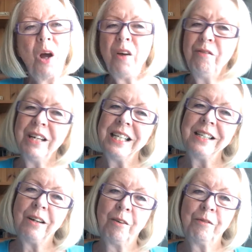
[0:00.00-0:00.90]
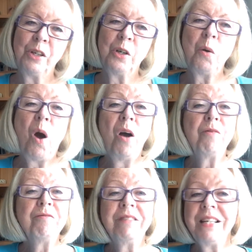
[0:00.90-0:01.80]
I really love you. I
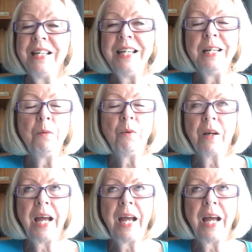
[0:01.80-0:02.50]
really